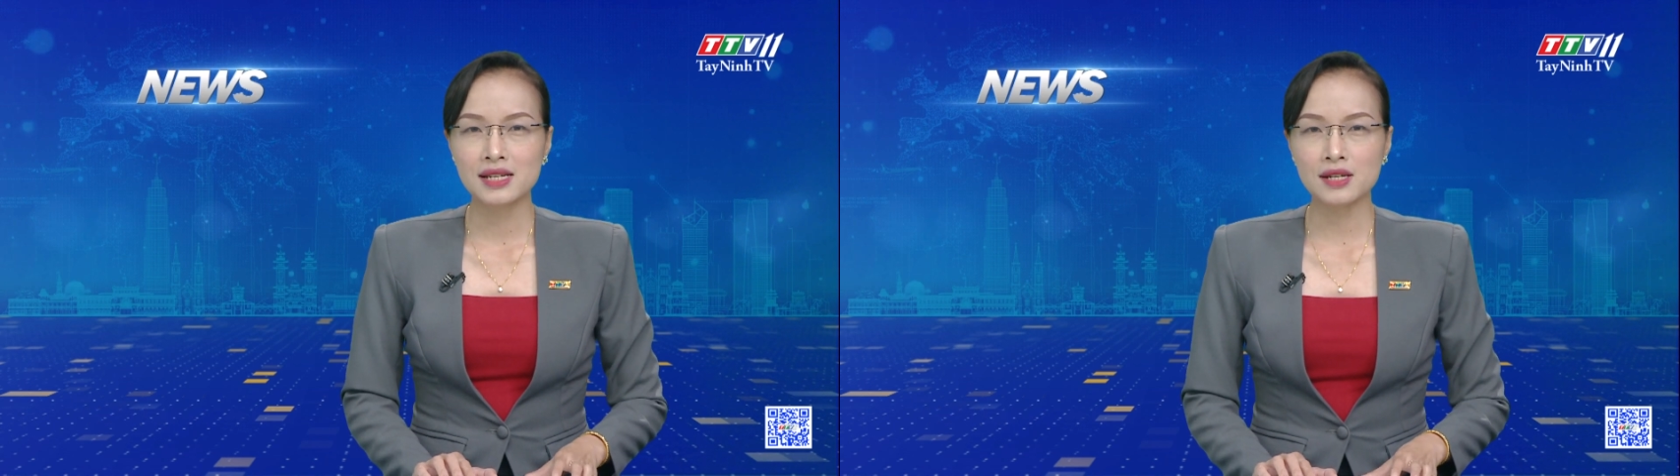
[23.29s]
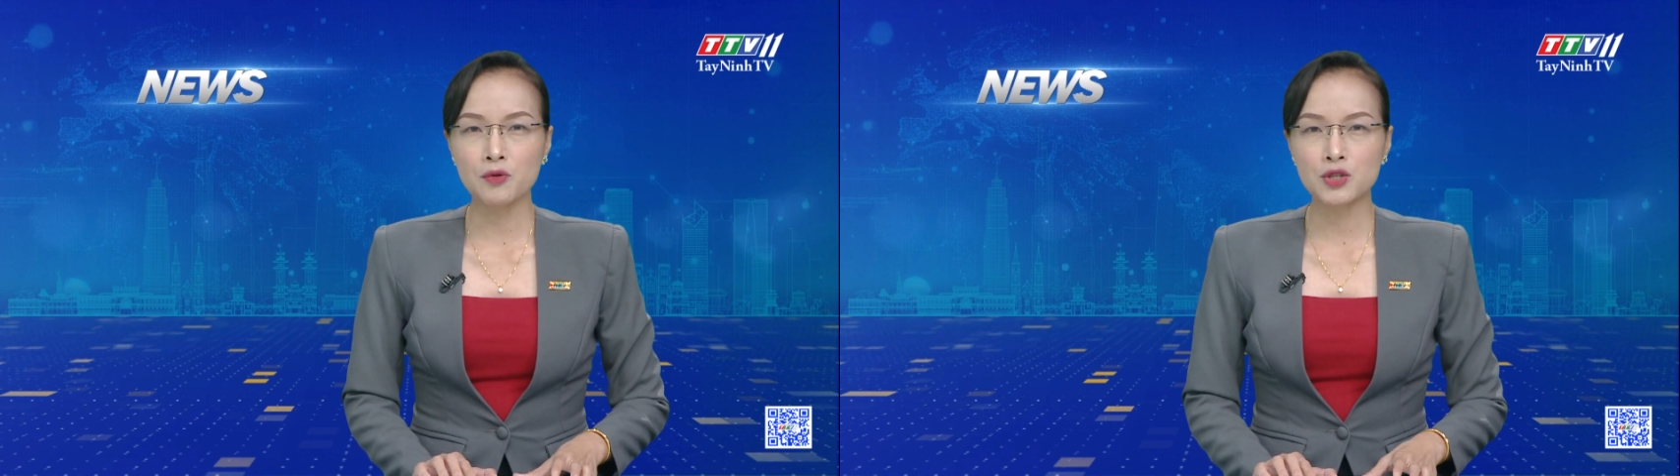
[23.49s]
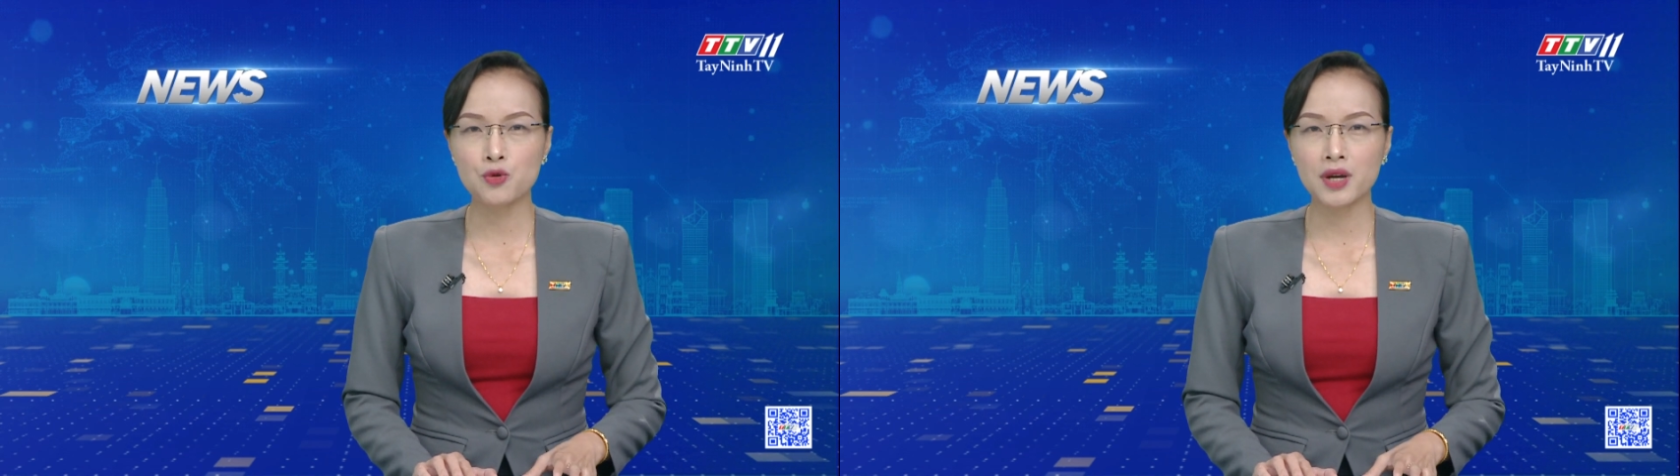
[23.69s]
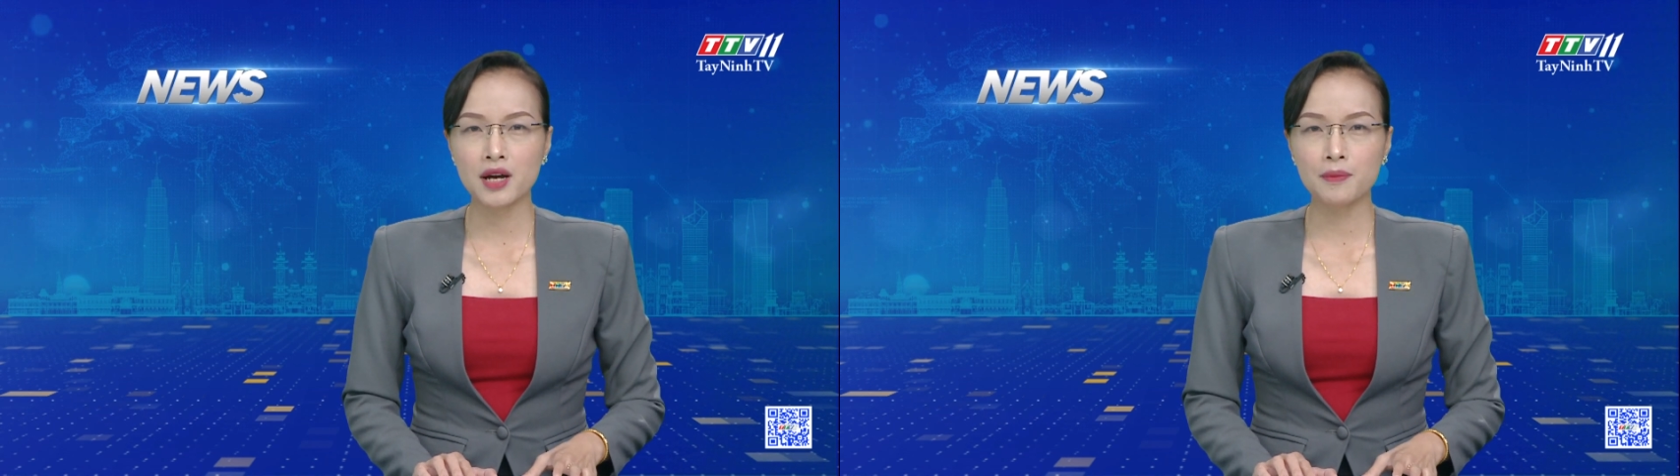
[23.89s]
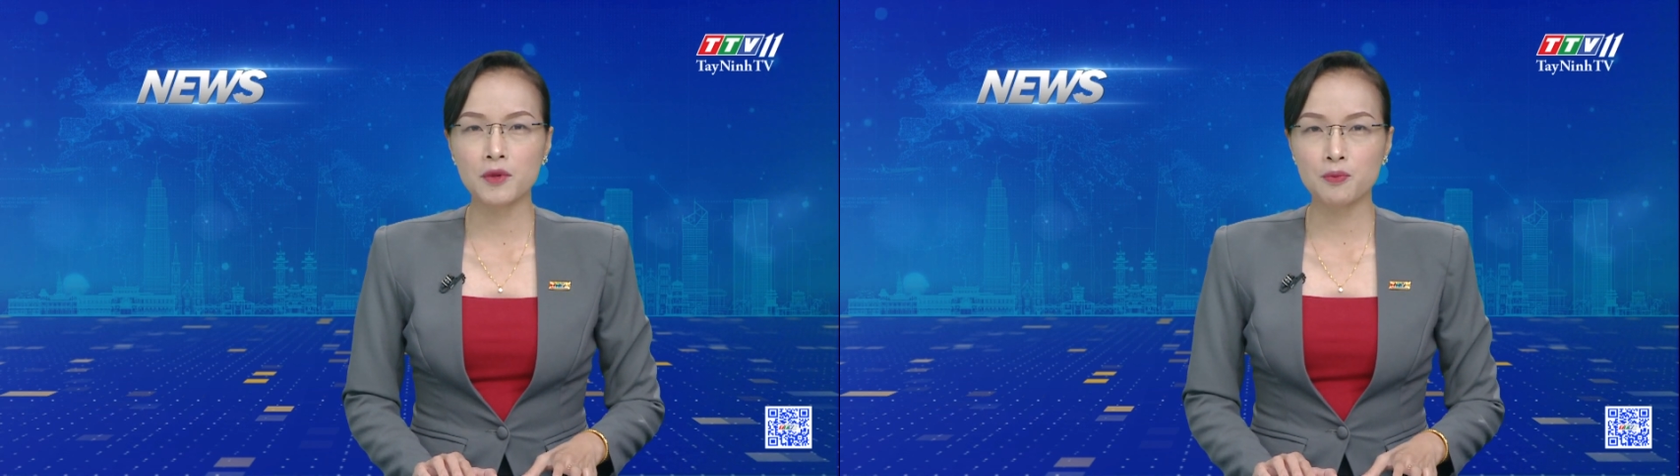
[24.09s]

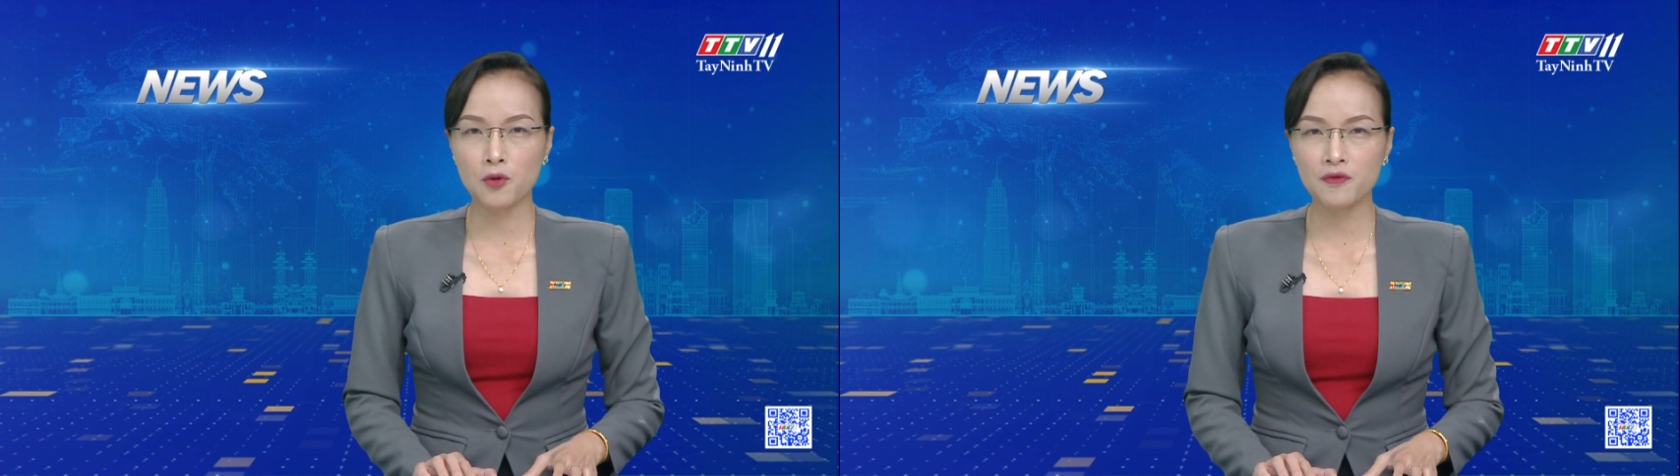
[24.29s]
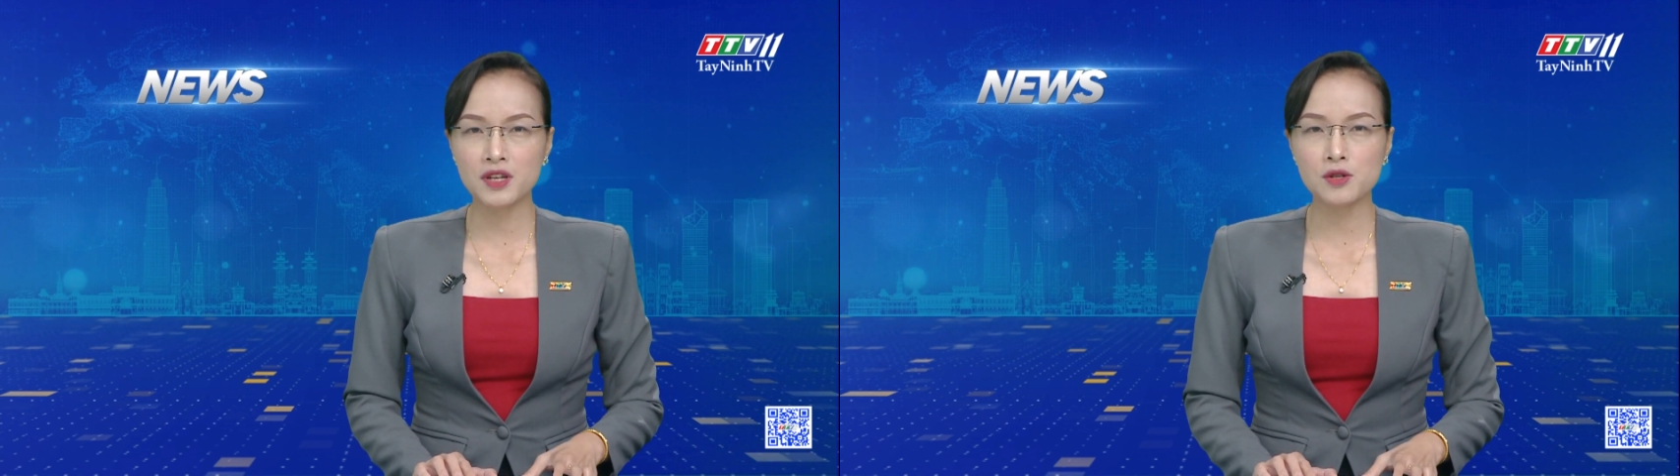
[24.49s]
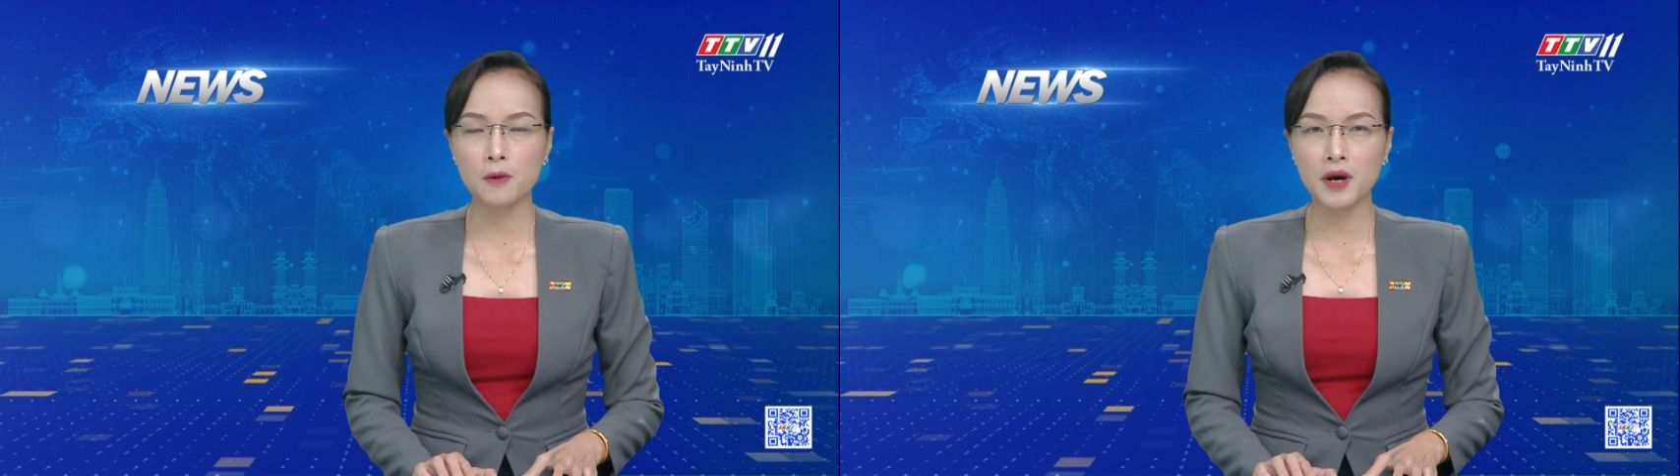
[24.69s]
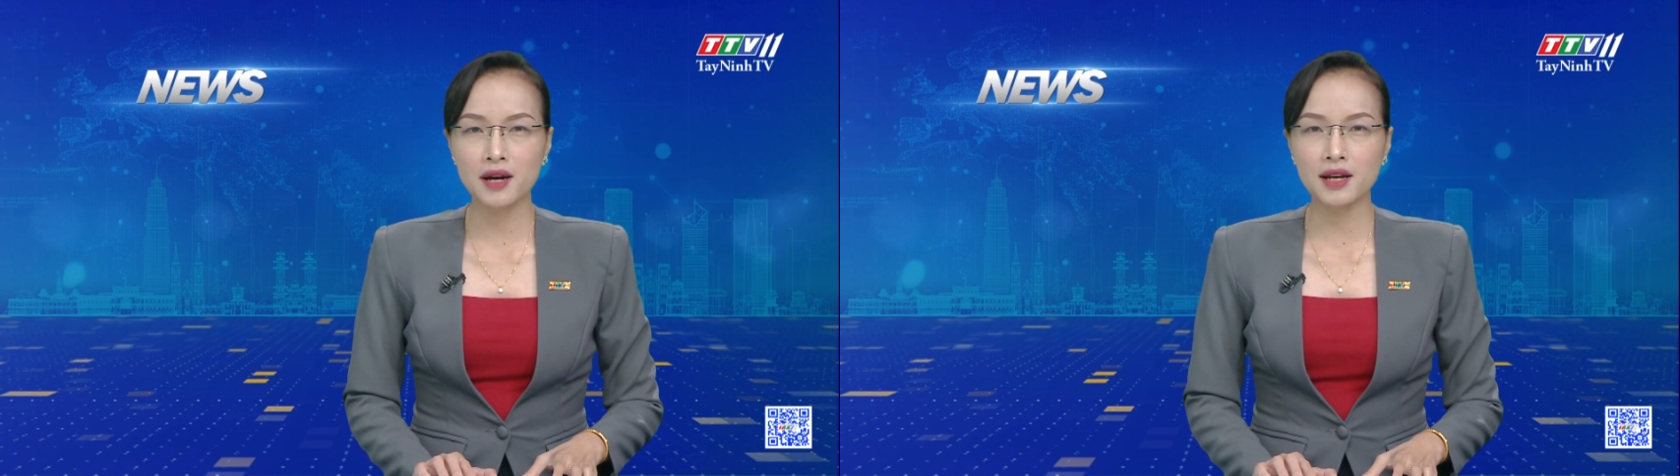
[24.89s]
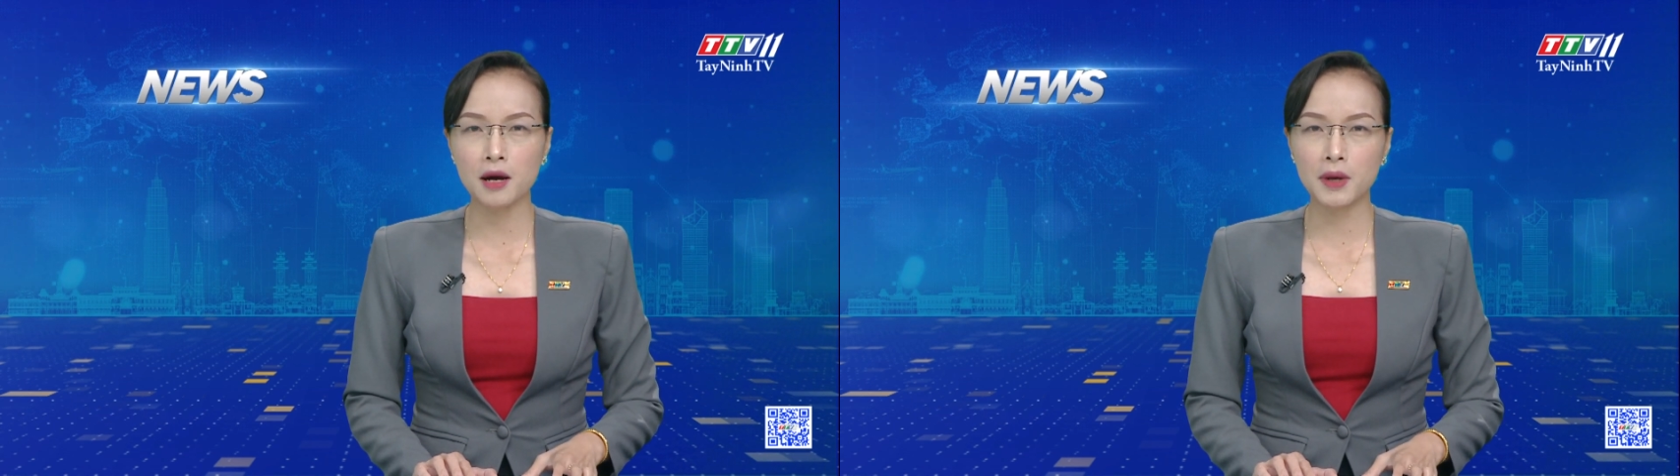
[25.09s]
Secretary of the Provincial
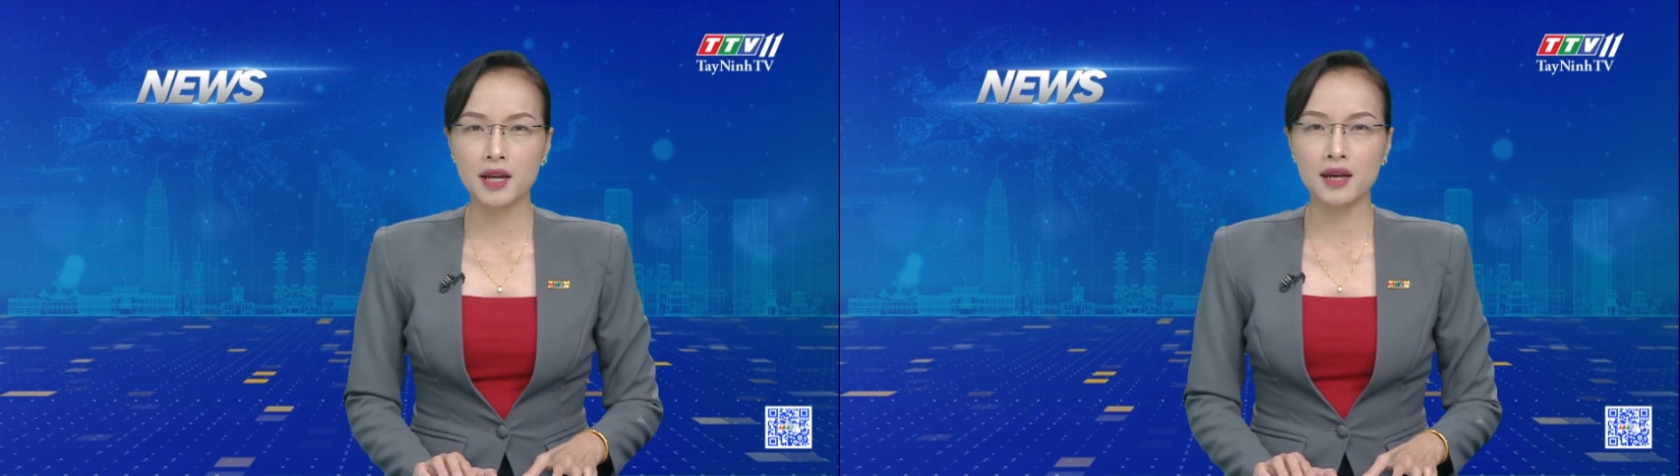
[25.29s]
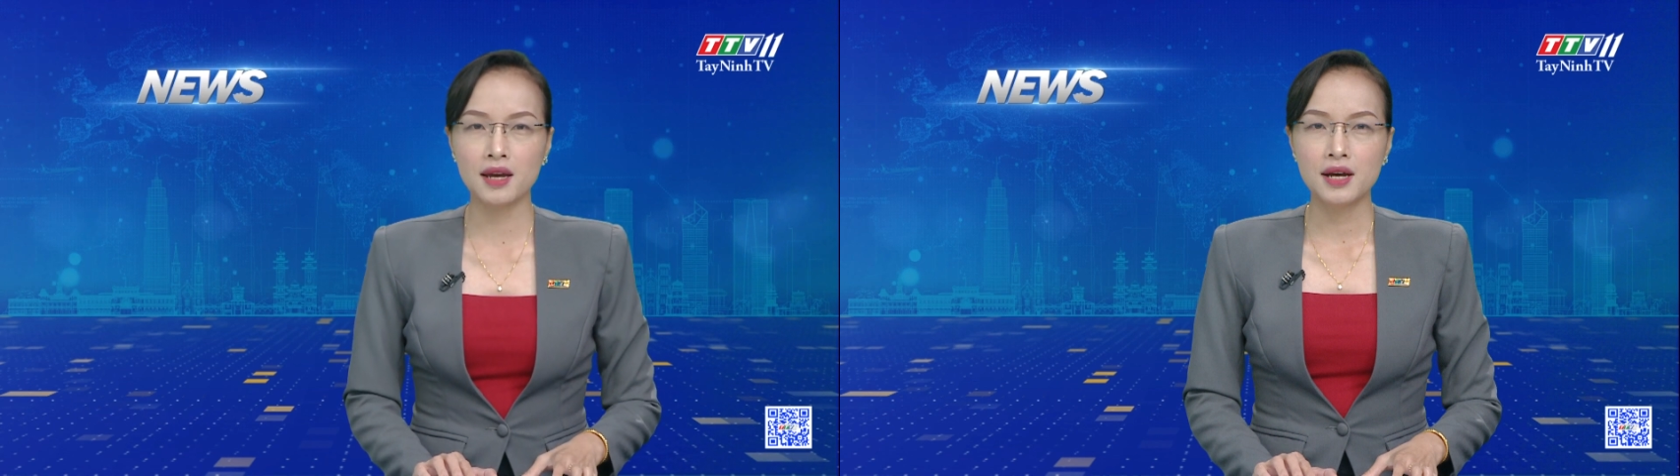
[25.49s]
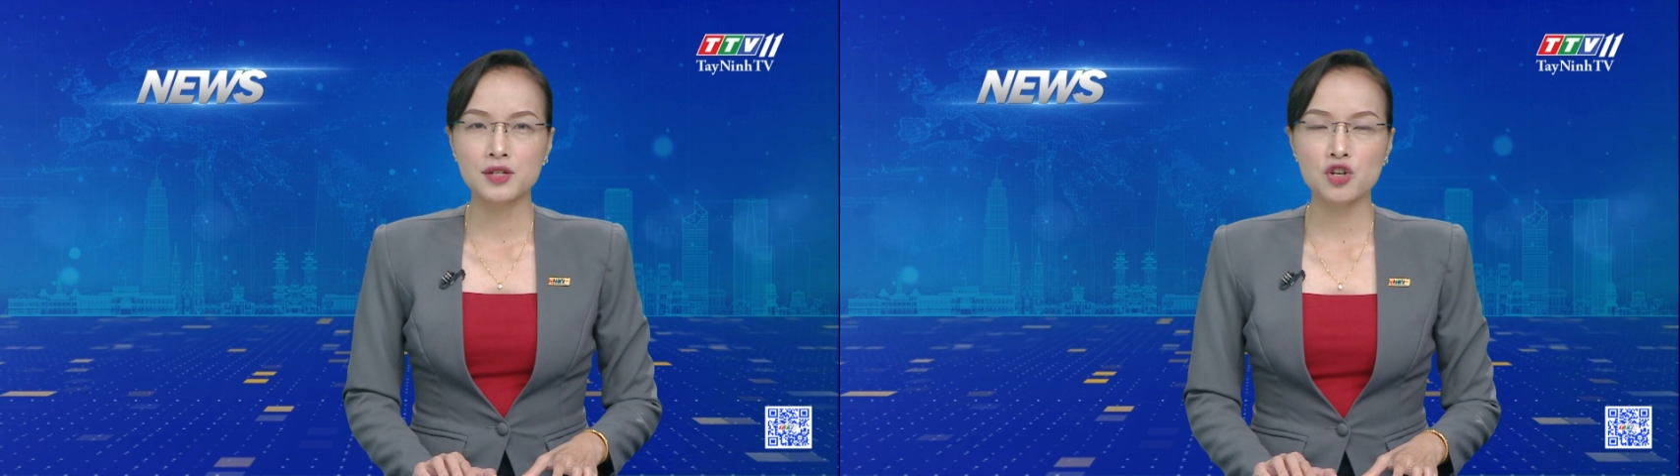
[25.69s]
Party Committee,